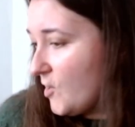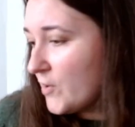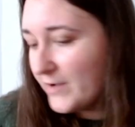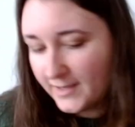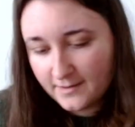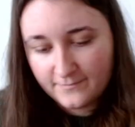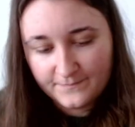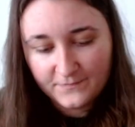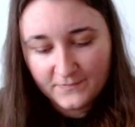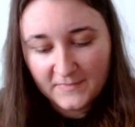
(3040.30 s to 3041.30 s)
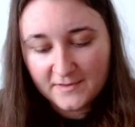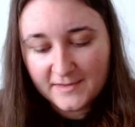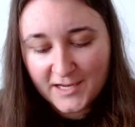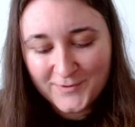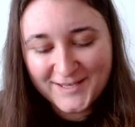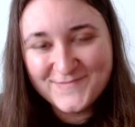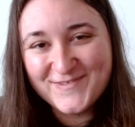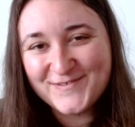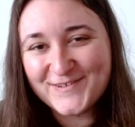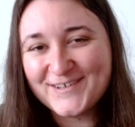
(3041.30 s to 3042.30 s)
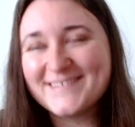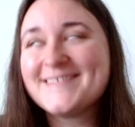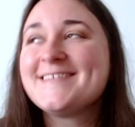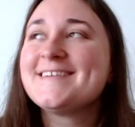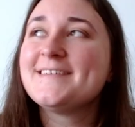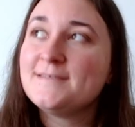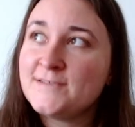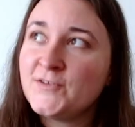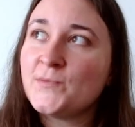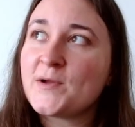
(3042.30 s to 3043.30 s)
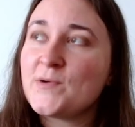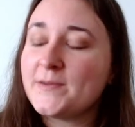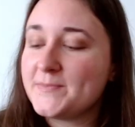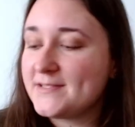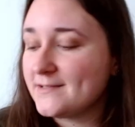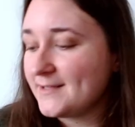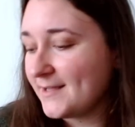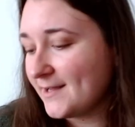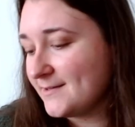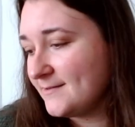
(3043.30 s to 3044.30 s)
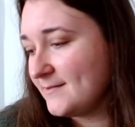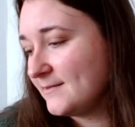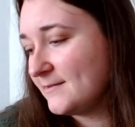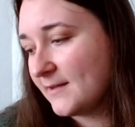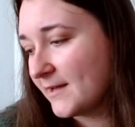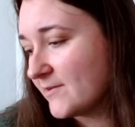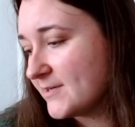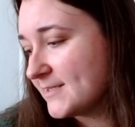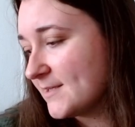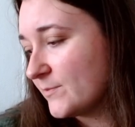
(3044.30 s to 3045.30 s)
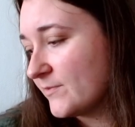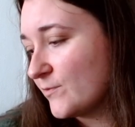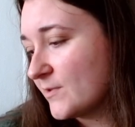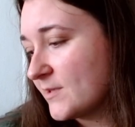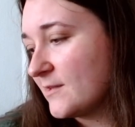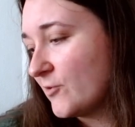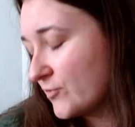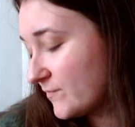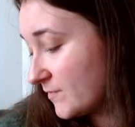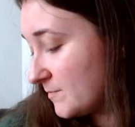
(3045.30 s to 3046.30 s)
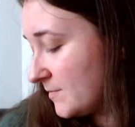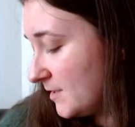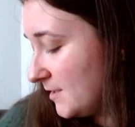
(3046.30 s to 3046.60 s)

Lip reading: Okay. Now we can move on to my whips, and like I already said before, there's a lot of them.